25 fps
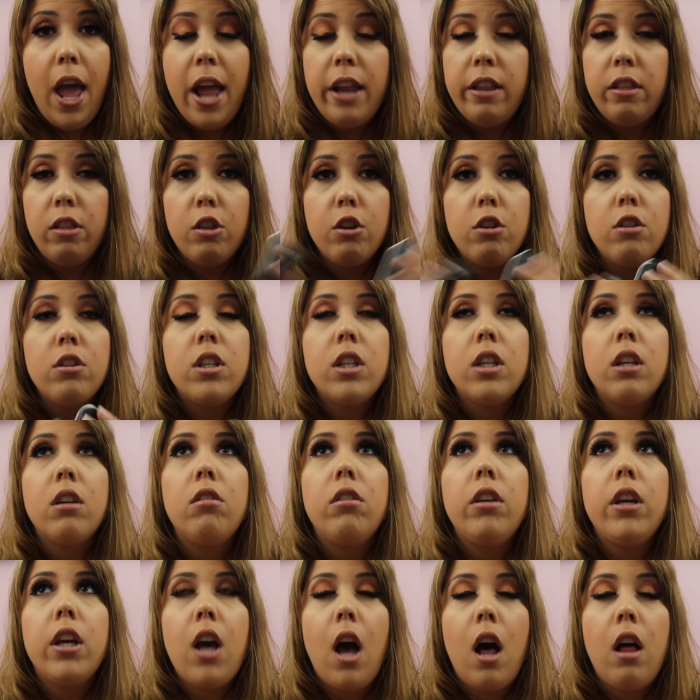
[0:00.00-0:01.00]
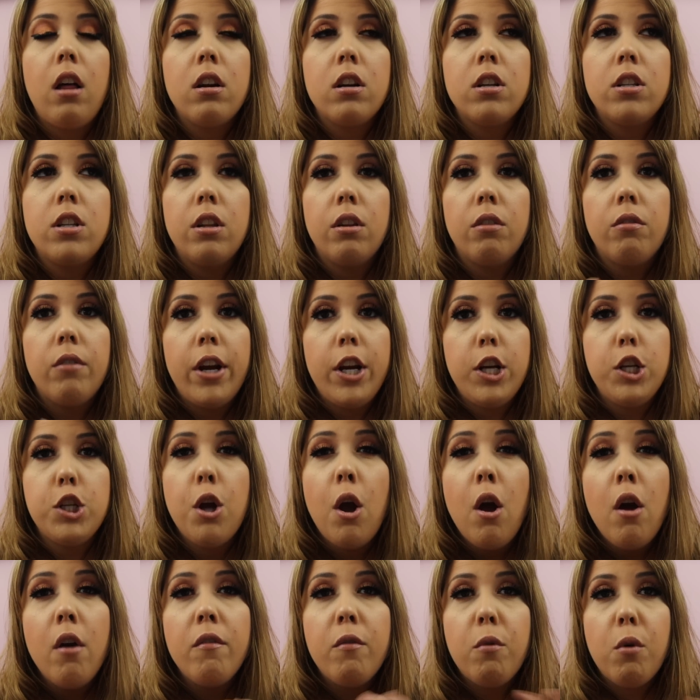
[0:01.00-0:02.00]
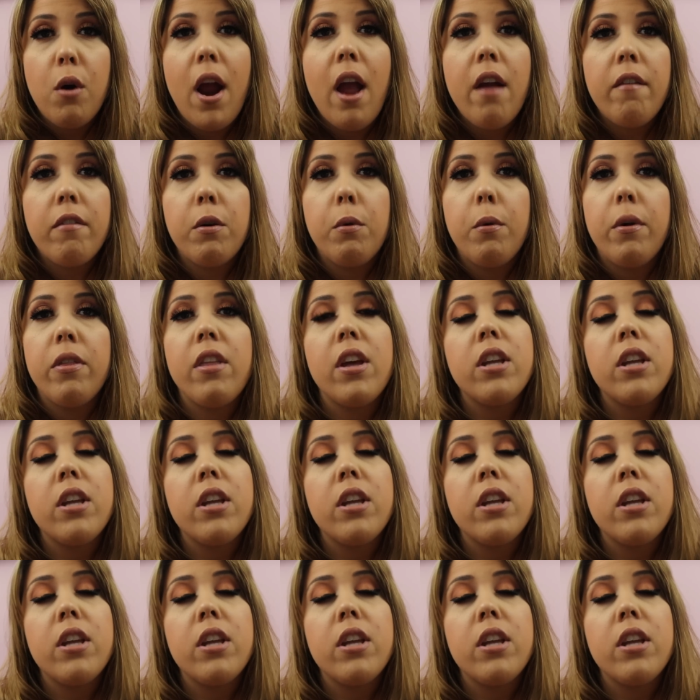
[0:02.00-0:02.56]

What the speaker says: And there's literally colors in the range for everyone.